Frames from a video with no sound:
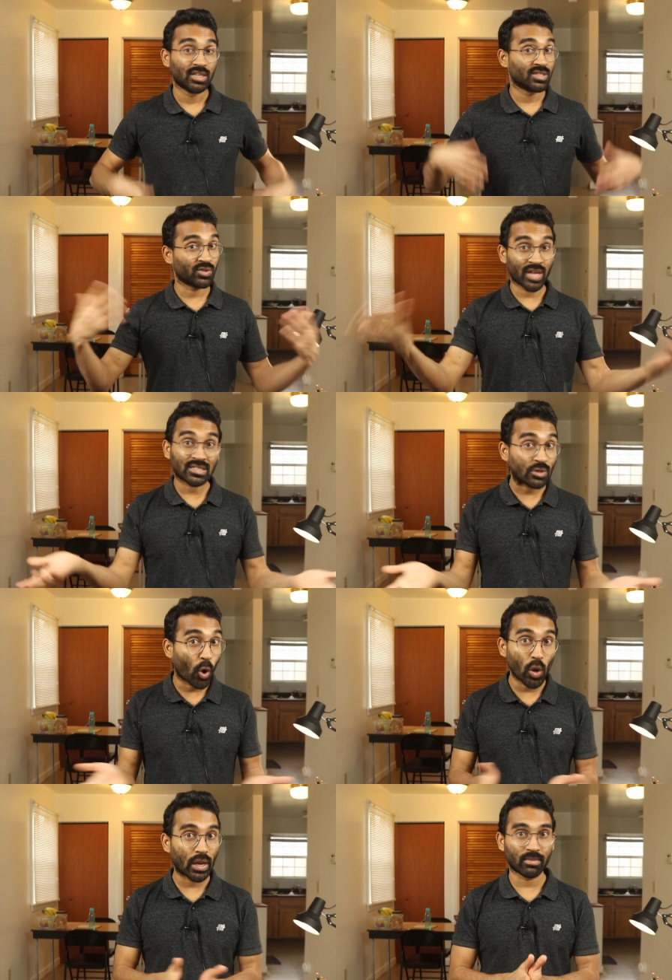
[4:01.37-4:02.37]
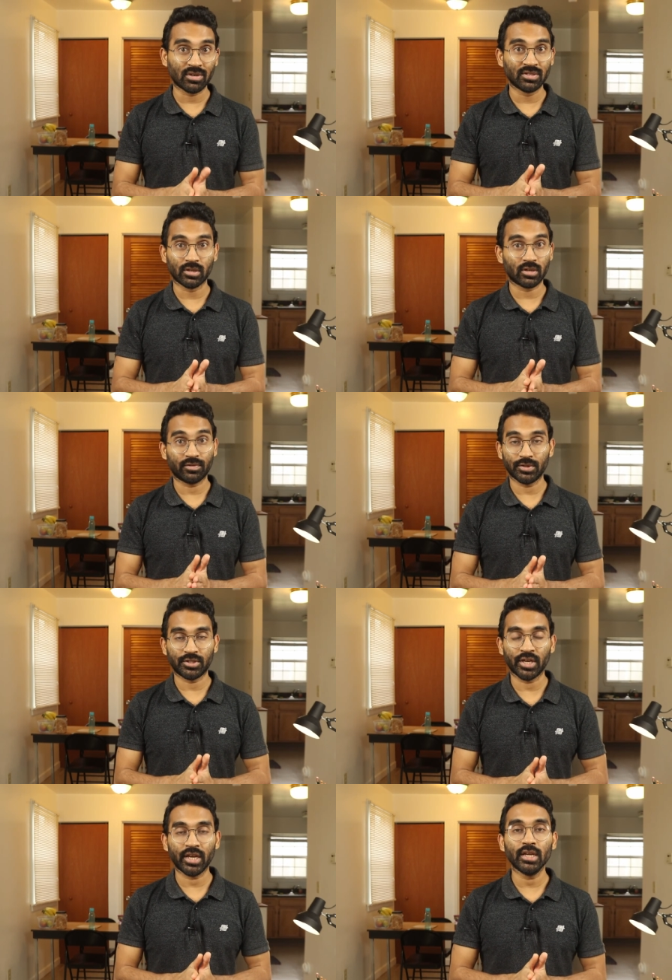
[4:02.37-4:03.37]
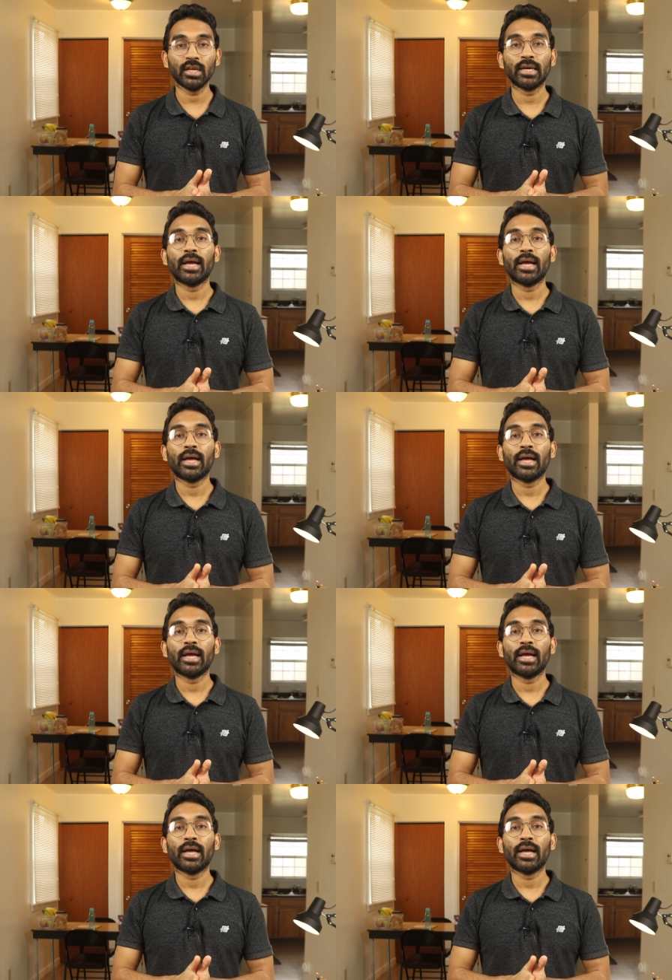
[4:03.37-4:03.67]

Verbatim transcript: So that's all about Zotero for today.